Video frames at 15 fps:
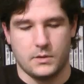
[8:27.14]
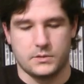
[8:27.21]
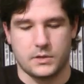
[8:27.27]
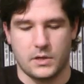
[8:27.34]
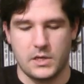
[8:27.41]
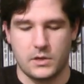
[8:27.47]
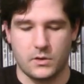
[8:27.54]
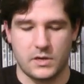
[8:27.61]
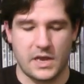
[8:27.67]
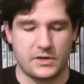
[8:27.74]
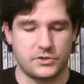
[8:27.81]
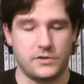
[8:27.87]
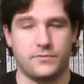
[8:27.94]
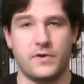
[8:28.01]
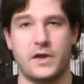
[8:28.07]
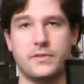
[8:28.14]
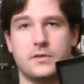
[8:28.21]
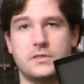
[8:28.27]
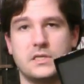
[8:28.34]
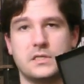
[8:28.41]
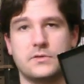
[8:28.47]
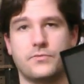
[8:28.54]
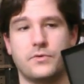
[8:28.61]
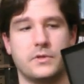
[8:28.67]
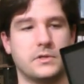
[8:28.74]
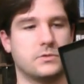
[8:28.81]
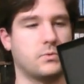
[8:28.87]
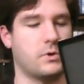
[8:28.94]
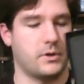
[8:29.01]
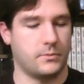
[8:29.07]
So he couldn't actually find the disc for
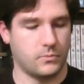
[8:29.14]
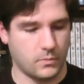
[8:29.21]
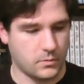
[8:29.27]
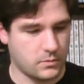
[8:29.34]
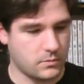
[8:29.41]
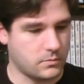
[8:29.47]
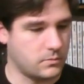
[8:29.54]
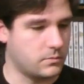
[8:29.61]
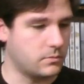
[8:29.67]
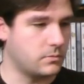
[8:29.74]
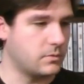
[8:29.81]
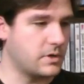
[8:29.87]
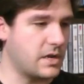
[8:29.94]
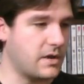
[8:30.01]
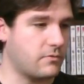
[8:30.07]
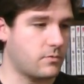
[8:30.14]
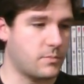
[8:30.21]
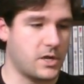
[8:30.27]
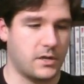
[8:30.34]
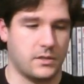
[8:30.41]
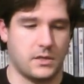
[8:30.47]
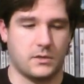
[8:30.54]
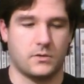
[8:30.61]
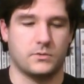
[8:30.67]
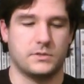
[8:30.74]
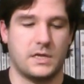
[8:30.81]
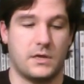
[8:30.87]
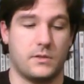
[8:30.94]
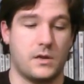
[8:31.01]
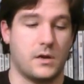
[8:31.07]
this one. Ooh, never mind. That goes
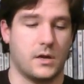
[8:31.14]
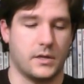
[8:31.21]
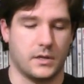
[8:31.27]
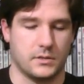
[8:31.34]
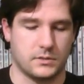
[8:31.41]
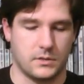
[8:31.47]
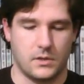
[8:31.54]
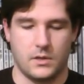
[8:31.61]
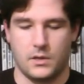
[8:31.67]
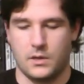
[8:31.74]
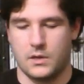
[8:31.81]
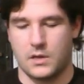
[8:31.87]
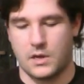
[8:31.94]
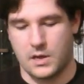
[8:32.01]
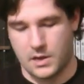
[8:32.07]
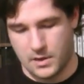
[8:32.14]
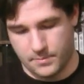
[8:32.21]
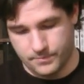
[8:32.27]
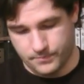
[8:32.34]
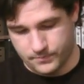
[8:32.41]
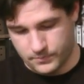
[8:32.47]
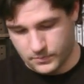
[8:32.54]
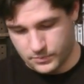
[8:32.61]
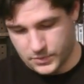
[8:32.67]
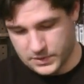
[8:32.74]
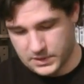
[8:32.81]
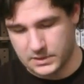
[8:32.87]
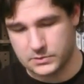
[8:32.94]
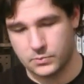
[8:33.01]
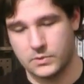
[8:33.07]
down there, I guess. But
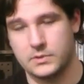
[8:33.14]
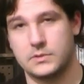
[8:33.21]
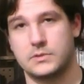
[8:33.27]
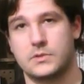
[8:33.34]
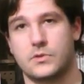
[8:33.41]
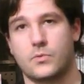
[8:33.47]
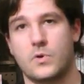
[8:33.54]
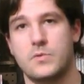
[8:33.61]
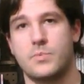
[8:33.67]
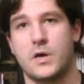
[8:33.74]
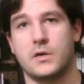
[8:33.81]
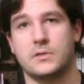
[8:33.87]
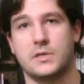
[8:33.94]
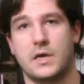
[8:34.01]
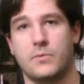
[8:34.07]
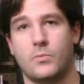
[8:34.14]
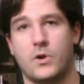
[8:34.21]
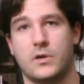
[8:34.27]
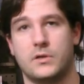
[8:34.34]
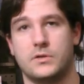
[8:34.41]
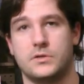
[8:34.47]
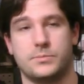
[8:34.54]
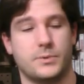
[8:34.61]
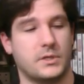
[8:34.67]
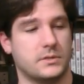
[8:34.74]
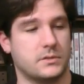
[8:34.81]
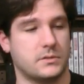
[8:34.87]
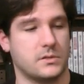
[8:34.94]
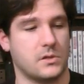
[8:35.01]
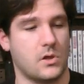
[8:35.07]
this was $3. I wanted it just
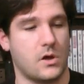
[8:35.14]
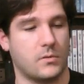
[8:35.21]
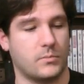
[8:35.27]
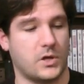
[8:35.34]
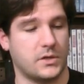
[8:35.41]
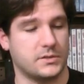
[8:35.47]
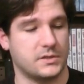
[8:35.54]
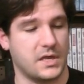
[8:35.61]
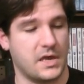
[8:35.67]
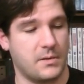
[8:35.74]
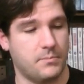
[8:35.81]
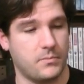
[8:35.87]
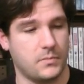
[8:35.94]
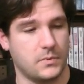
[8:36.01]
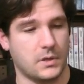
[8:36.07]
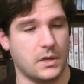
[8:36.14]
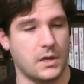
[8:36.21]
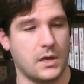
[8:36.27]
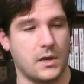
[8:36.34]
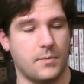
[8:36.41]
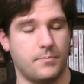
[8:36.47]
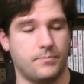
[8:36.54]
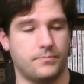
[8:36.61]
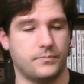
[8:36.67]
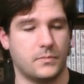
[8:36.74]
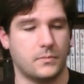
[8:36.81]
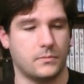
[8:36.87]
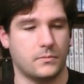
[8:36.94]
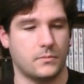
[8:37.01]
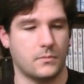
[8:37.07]
because it's a long box game.
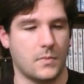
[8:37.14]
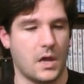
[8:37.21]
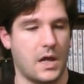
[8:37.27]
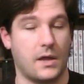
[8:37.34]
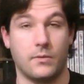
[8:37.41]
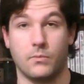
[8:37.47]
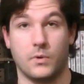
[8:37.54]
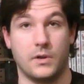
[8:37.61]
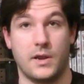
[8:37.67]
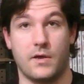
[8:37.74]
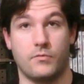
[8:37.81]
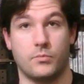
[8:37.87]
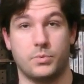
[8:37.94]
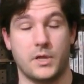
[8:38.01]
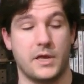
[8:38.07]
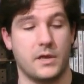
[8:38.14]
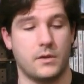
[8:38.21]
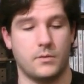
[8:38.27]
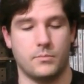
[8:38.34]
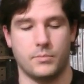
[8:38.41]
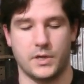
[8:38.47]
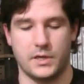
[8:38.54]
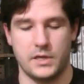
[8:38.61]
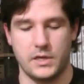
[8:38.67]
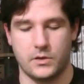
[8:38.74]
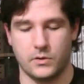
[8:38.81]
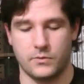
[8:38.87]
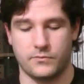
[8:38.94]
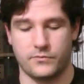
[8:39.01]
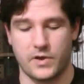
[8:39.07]
I will never play it. But he
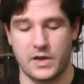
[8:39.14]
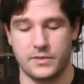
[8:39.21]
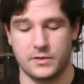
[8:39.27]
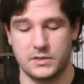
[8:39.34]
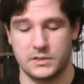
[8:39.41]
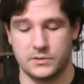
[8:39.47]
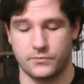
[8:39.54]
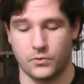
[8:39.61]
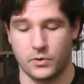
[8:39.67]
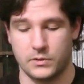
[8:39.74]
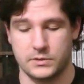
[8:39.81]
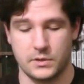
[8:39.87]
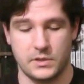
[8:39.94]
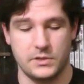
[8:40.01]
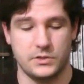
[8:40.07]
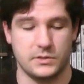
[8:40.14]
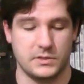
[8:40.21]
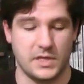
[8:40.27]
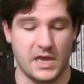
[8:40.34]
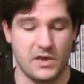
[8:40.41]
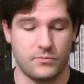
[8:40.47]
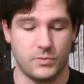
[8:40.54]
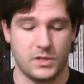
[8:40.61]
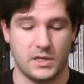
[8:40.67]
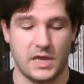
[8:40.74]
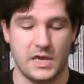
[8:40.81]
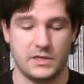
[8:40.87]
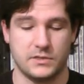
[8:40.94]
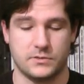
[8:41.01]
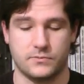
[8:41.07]
couldn't find the disc for it, so he just gave me the
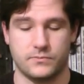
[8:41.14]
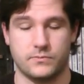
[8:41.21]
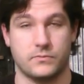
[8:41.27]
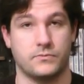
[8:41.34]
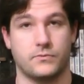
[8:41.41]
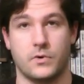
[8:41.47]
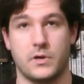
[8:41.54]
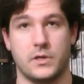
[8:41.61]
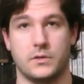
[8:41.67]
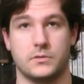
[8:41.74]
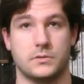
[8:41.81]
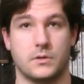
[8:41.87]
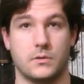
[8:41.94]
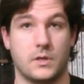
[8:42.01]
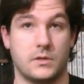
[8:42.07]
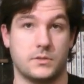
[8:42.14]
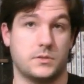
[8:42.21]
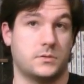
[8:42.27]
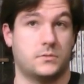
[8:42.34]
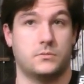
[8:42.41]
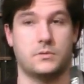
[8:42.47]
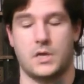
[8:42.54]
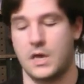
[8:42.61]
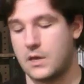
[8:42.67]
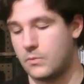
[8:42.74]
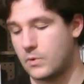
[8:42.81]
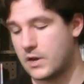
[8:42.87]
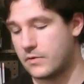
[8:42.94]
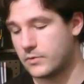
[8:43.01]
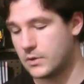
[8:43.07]
case for free. So that's... Hey,
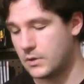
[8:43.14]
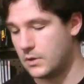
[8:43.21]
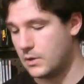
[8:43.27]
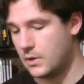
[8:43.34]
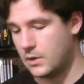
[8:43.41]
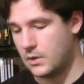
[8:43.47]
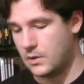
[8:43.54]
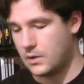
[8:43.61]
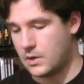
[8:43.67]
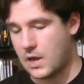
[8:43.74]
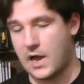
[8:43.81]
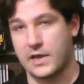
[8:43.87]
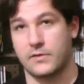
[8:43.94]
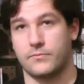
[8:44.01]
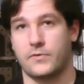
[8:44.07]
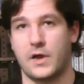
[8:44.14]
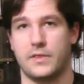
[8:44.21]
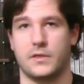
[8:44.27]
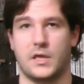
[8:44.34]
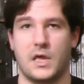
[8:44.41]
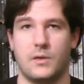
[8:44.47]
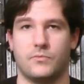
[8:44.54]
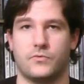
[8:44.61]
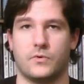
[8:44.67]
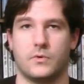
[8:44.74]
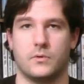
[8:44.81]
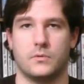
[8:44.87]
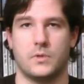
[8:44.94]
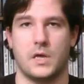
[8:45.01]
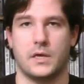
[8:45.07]
whatever. I can find the game for
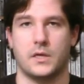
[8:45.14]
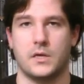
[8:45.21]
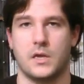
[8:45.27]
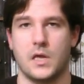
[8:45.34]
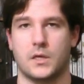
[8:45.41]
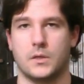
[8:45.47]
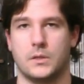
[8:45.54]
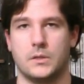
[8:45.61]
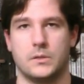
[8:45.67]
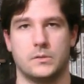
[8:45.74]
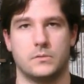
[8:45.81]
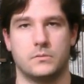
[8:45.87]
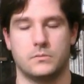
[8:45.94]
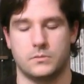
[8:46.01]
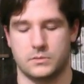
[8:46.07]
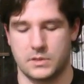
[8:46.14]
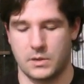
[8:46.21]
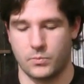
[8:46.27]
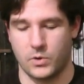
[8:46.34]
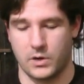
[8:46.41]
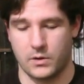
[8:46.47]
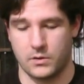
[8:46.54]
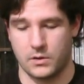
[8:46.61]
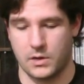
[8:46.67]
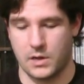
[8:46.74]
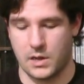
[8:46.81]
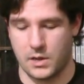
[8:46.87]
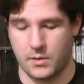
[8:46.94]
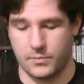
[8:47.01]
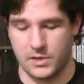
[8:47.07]
like a nickel somewhere.
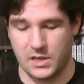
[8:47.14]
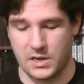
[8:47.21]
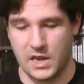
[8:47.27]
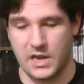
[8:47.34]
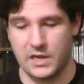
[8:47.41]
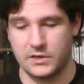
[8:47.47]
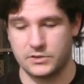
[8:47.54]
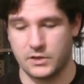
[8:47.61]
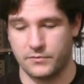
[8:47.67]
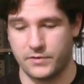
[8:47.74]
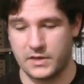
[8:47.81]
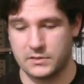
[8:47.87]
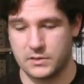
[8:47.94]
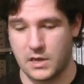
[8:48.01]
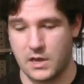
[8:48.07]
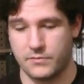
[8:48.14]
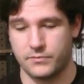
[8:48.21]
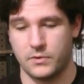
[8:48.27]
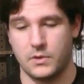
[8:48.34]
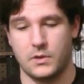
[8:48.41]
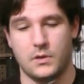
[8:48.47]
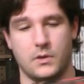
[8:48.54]
And then NHL Face Off.